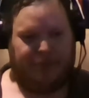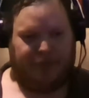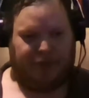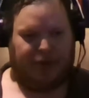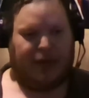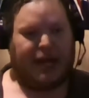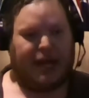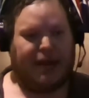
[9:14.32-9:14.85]

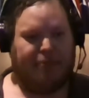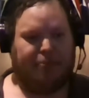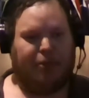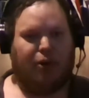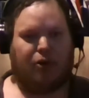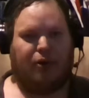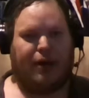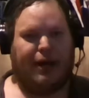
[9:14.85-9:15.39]
For that
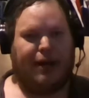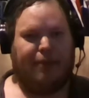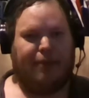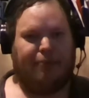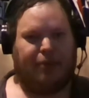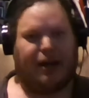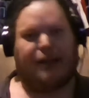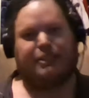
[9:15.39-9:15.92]
bullcrap.
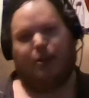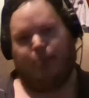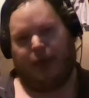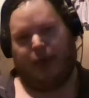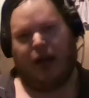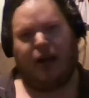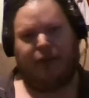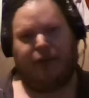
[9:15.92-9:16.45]
But I was going to
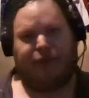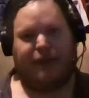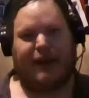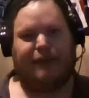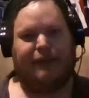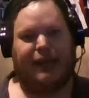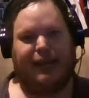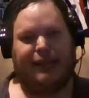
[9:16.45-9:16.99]
be off
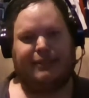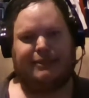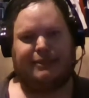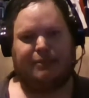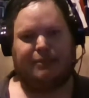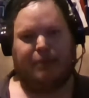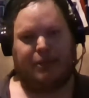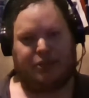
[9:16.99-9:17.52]
5 days
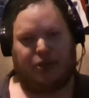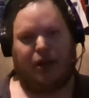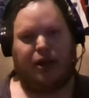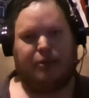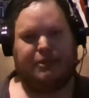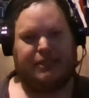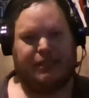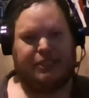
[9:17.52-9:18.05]
because my truck
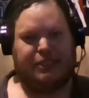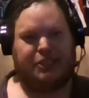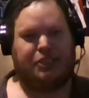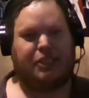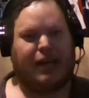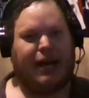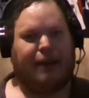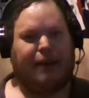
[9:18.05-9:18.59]
was in the
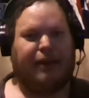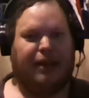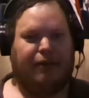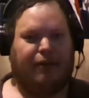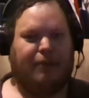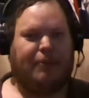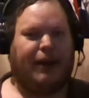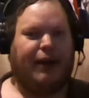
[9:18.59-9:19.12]
shop getting
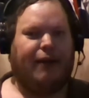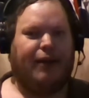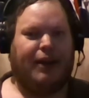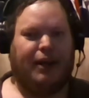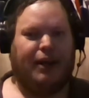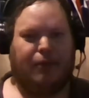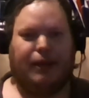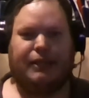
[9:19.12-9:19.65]
repaired
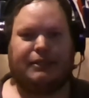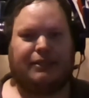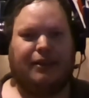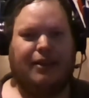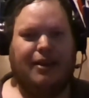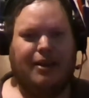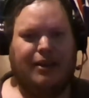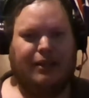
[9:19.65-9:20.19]
anyways.
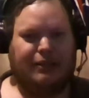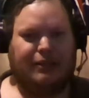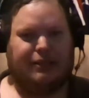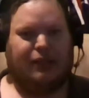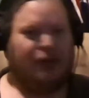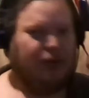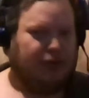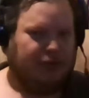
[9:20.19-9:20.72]

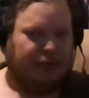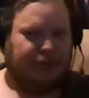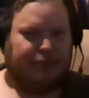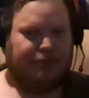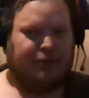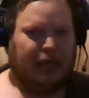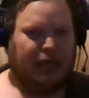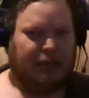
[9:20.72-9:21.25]
So
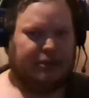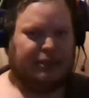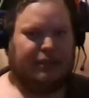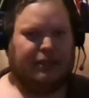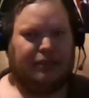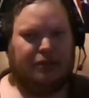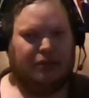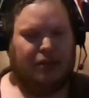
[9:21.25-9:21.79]
it was a
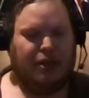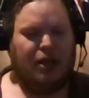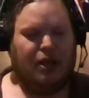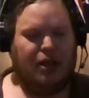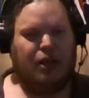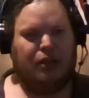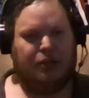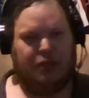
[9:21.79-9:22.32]

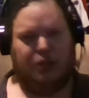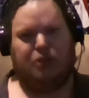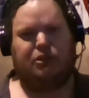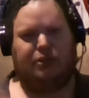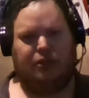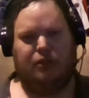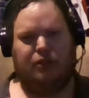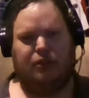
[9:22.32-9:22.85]

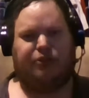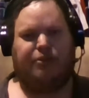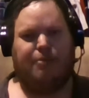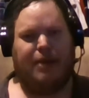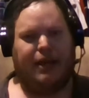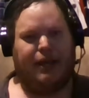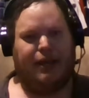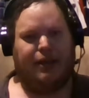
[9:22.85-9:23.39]
lose-lose for
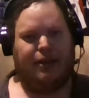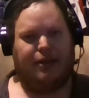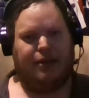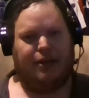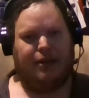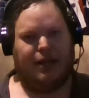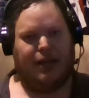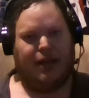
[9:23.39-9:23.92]
me
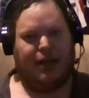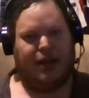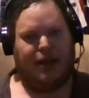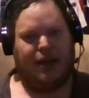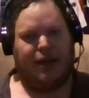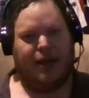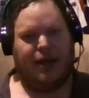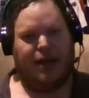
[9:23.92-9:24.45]

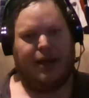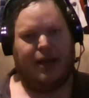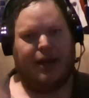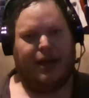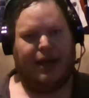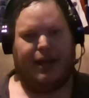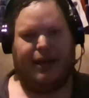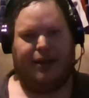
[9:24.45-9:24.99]

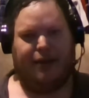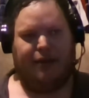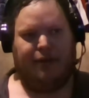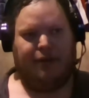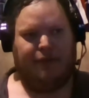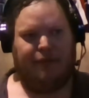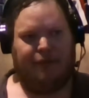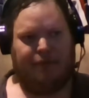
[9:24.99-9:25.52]
and
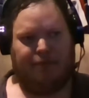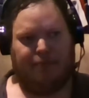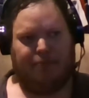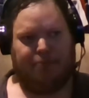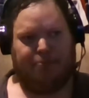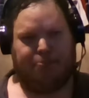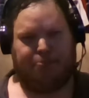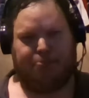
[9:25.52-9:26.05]

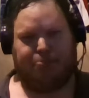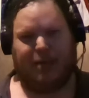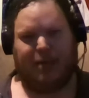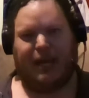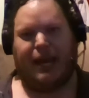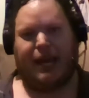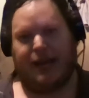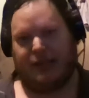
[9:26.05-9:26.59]

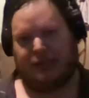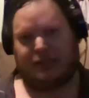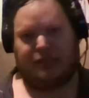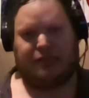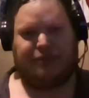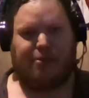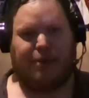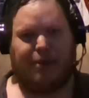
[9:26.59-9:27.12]

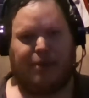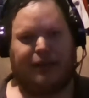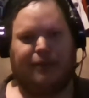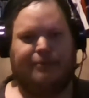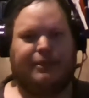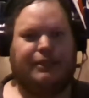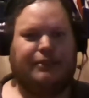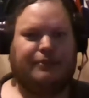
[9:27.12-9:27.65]
BS for my
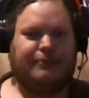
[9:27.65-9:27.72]
company.